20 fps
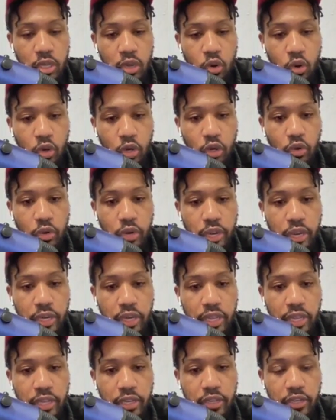or
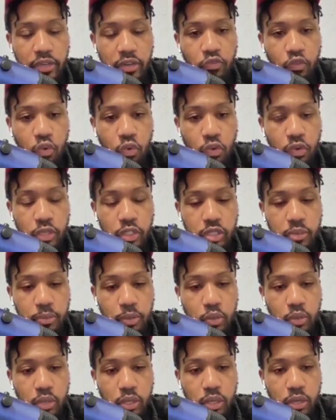create a full
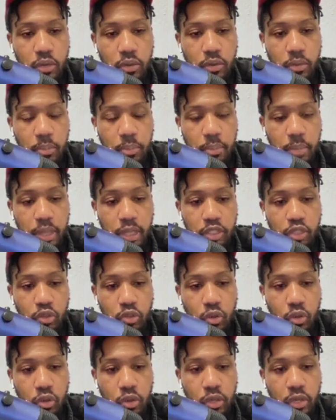dispute letter based
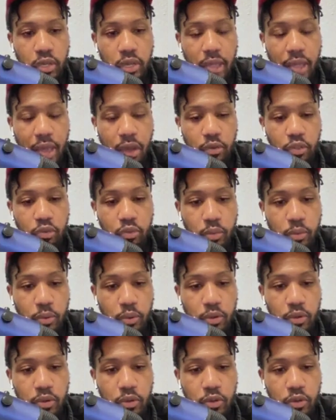on how it's
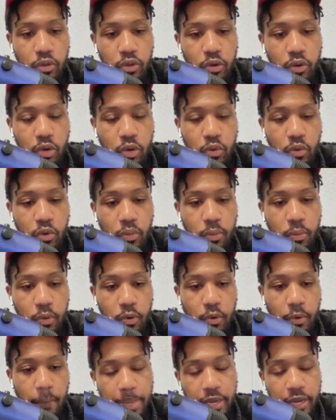reported on your credit
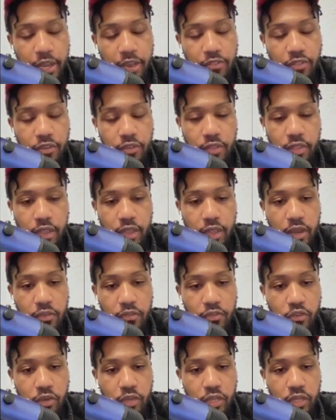report. And after that,
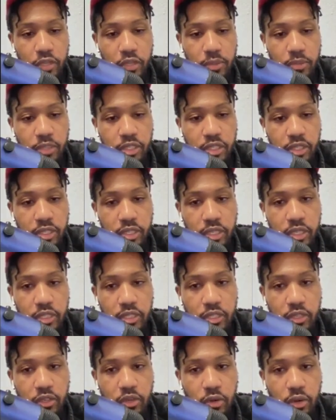if you need them to send it
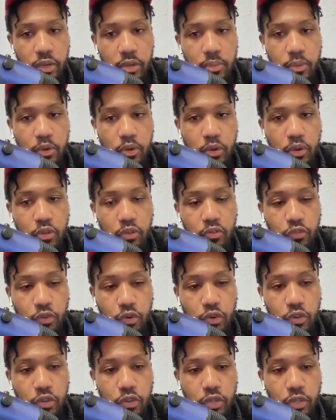to the credit bureaus
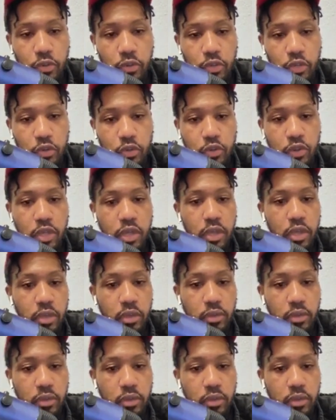for you, it will do that.